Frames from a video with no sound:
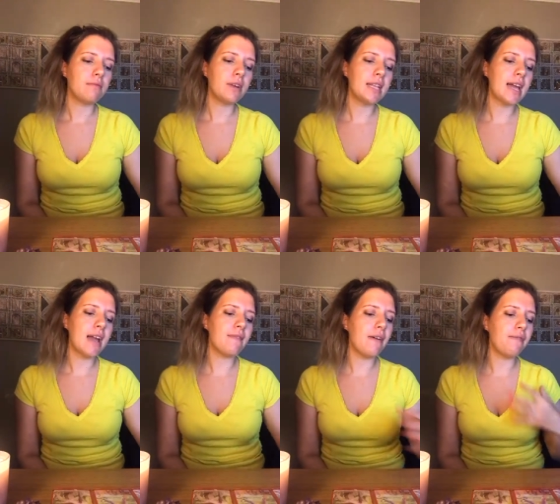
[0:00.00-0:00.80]
really
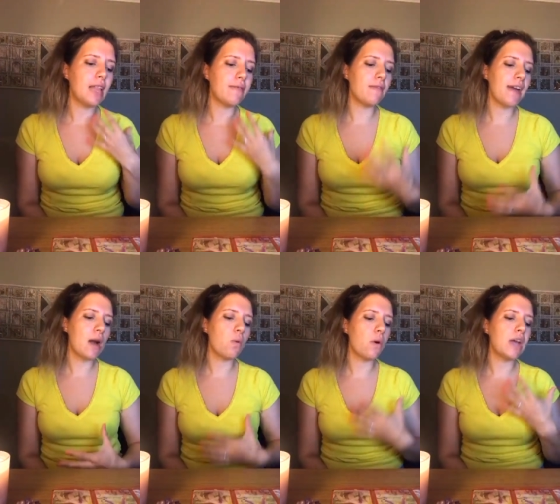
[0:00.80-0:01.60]
getting that feeling that
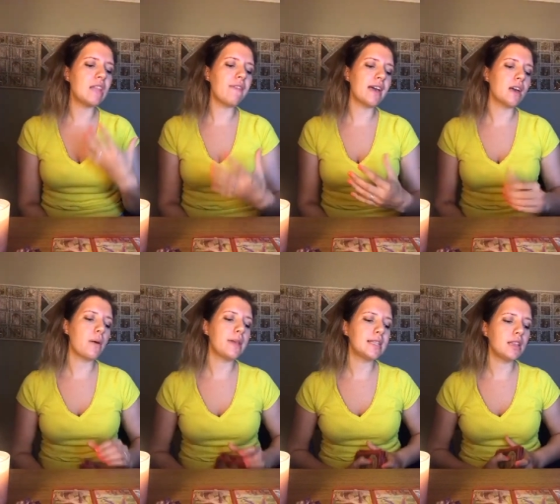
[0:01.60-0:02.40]
they're worried they're
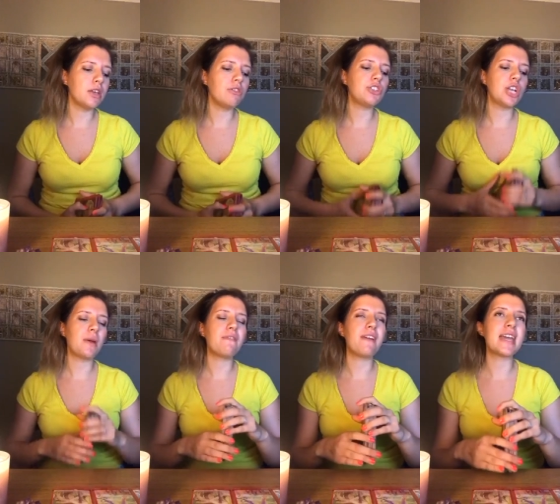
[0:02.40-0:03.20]
going to lose you
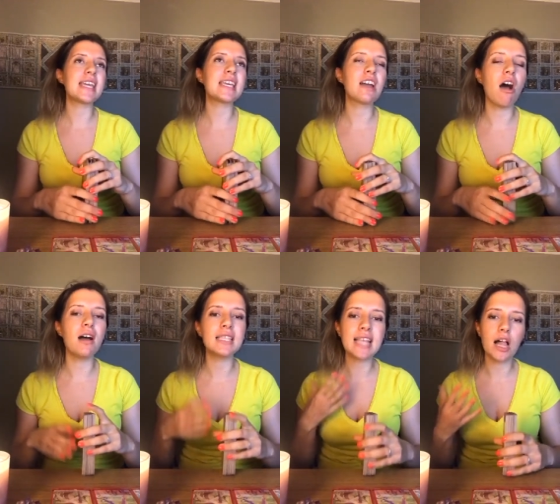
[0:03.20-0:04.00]
if they
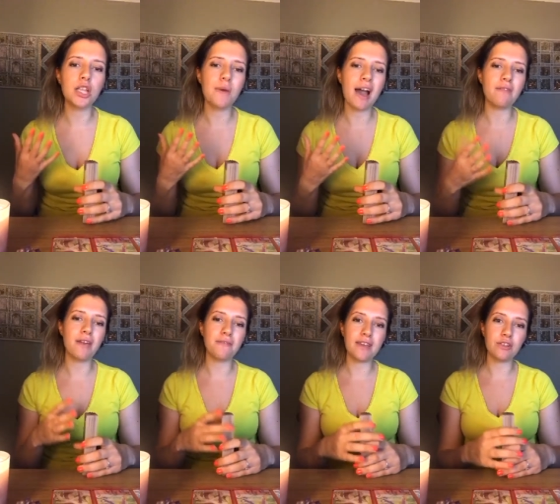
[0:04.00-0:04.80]
can't tell you how
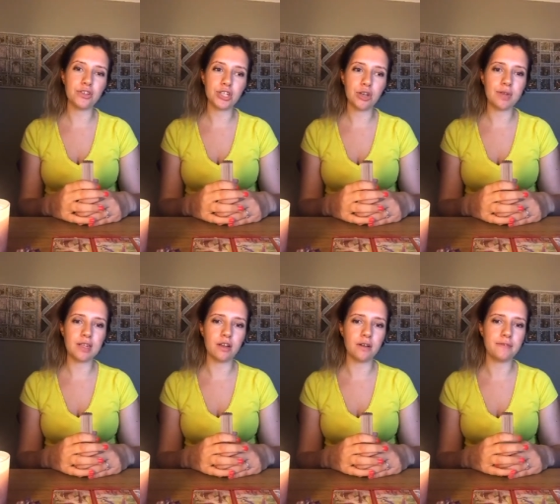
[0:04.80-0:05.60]
they feel soon
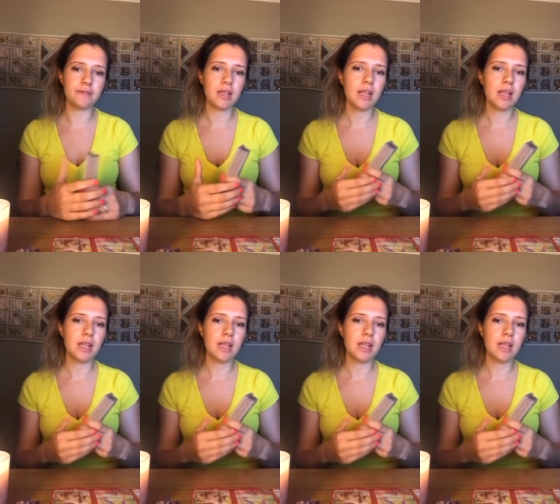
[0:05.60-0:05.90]
enough.